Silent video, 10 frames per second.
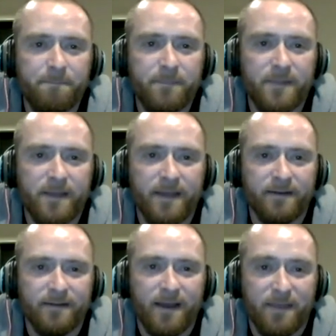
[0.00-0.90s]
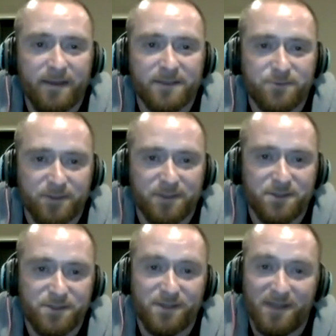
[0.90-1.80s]
And I think it's real
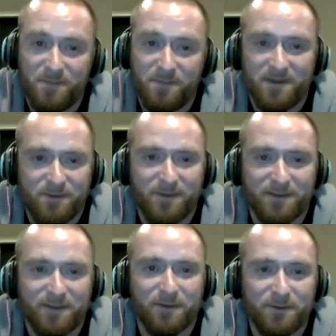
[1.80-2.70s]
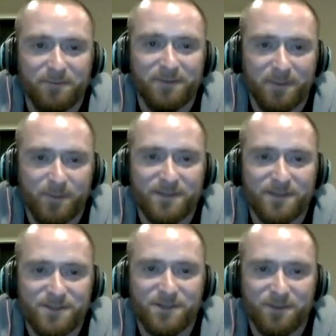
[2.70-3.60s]
interesting that me and you get to go up against
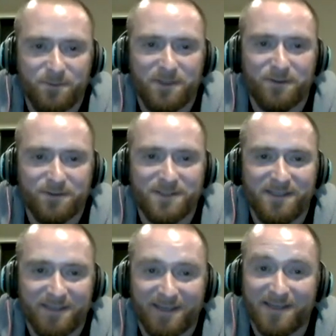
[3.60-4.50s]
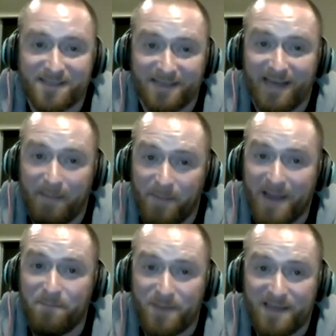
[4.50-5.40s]
each other week 13. Like I said, that
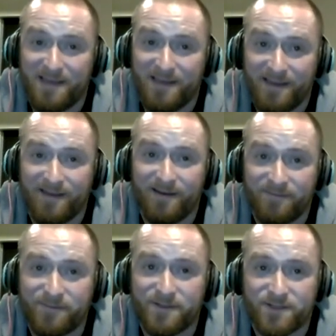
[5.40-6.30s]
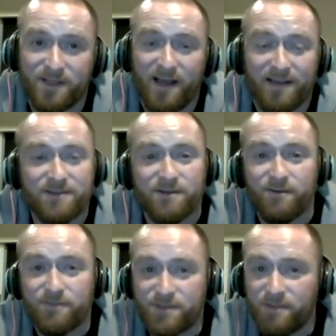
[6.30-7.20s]
might be for the slot. So
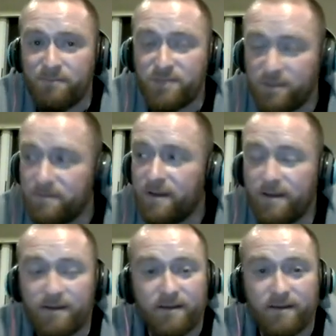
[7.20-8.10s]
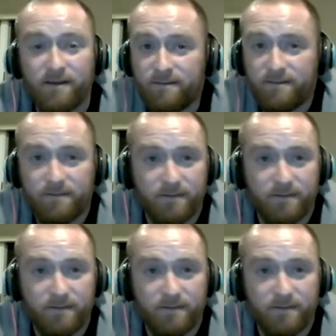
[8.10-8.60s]
some there